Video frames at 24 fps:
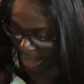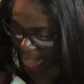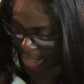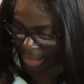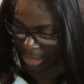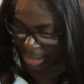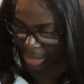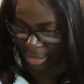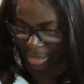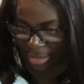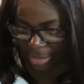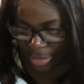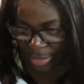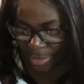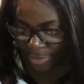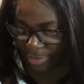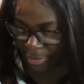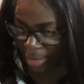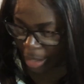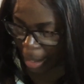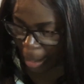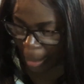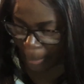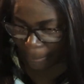And this is
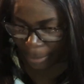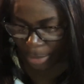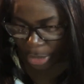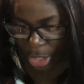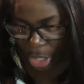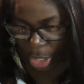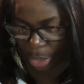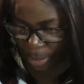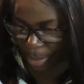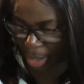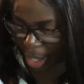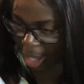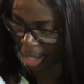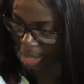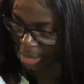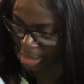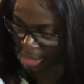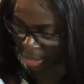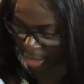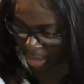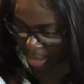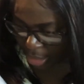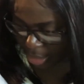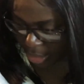from no
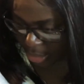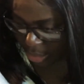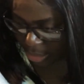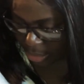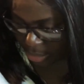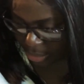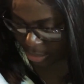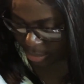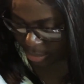other.